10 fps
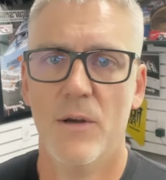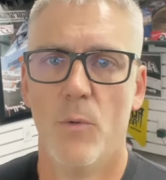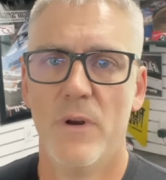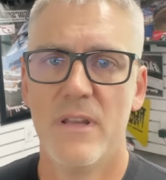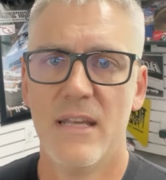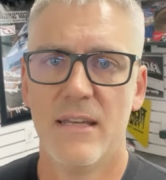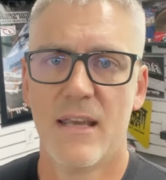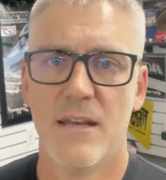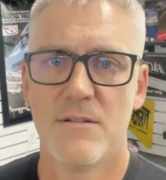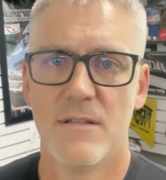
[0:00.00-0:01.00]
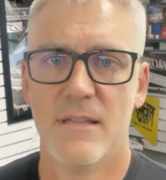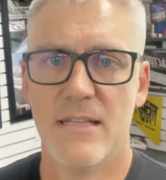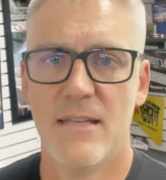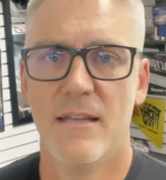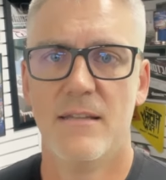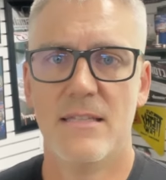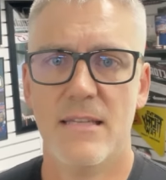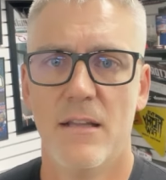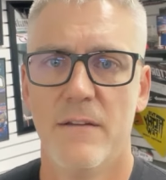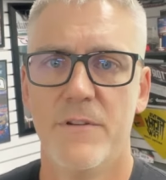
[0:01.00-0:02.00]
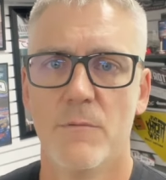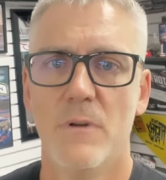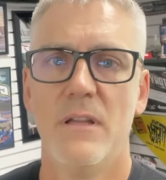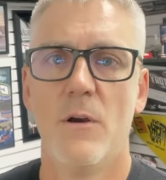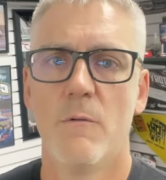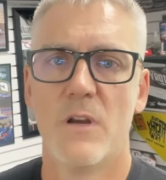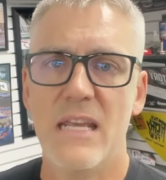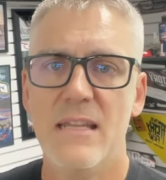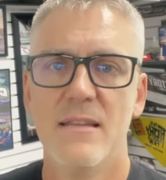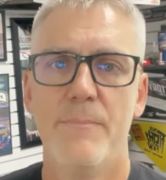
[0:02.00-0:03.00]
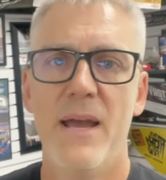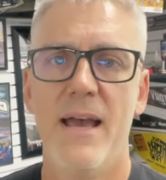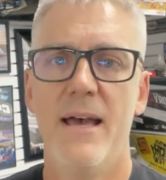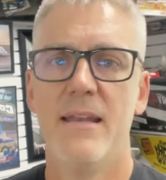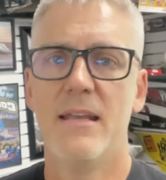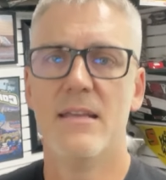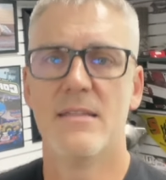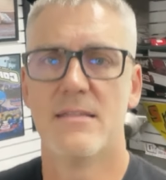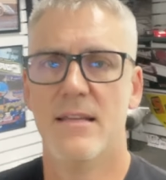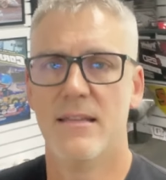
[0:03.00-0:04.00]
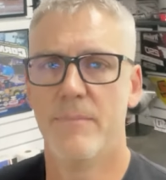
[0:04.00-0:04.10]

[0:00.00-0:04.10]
One of the indicators that they said to tell if you're really overheating the pad is that the